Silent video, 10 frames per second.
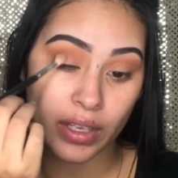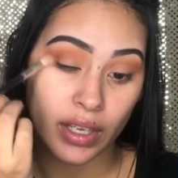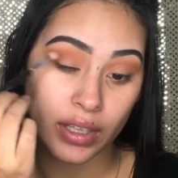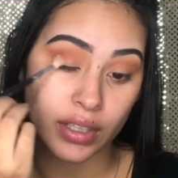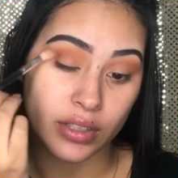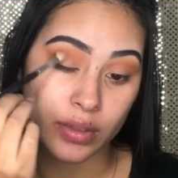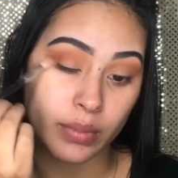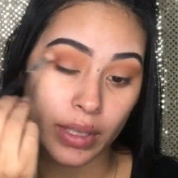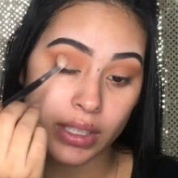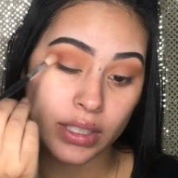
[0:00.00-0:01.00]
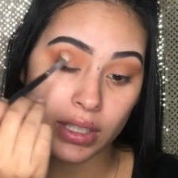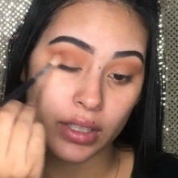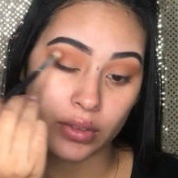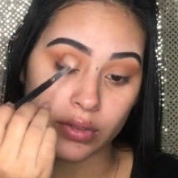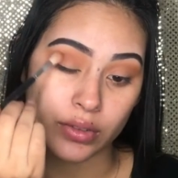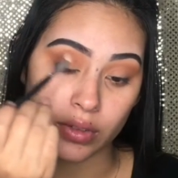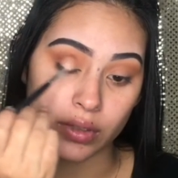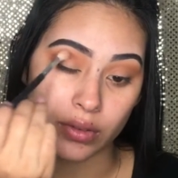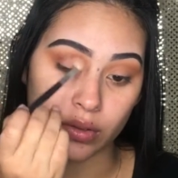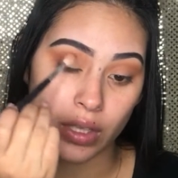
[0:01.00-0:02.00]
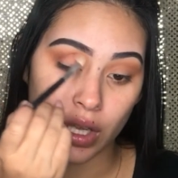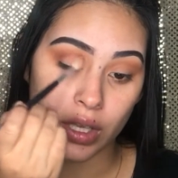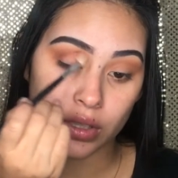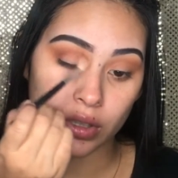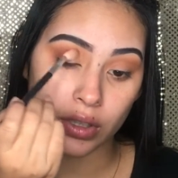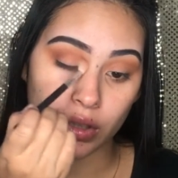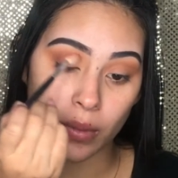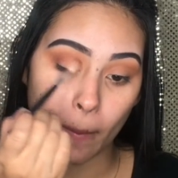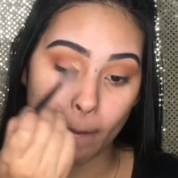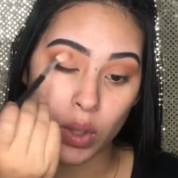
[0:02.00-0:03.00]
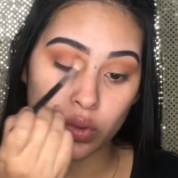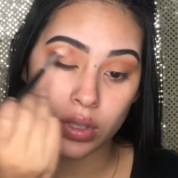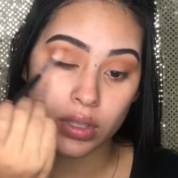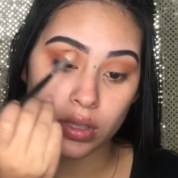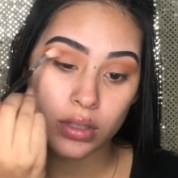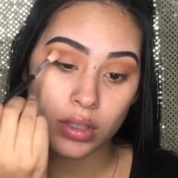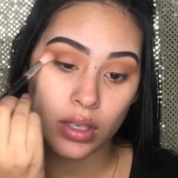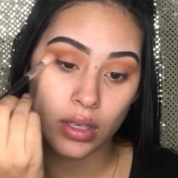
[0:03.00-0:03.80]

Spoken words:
And then to blend it, I'll do little circular motions.